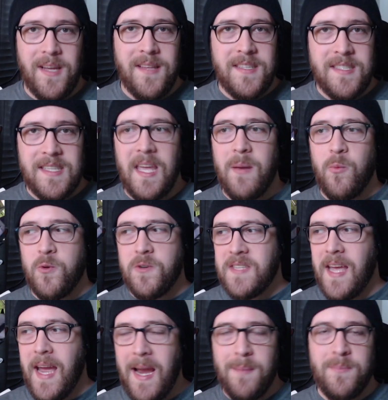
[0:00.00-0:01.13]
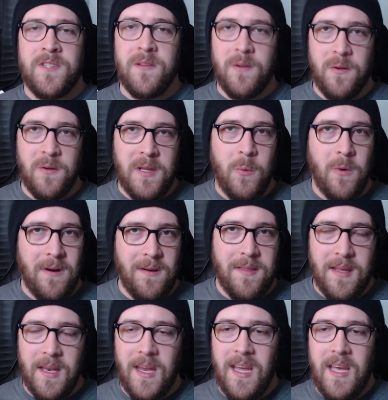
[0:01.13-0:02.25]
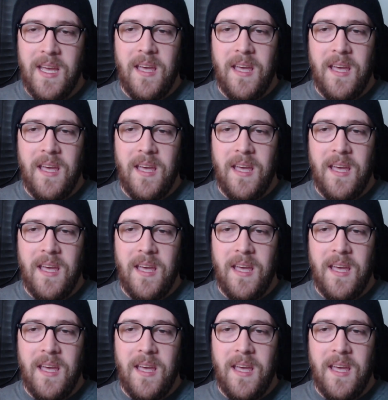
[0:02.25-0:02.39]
on this game was absolutely worth it.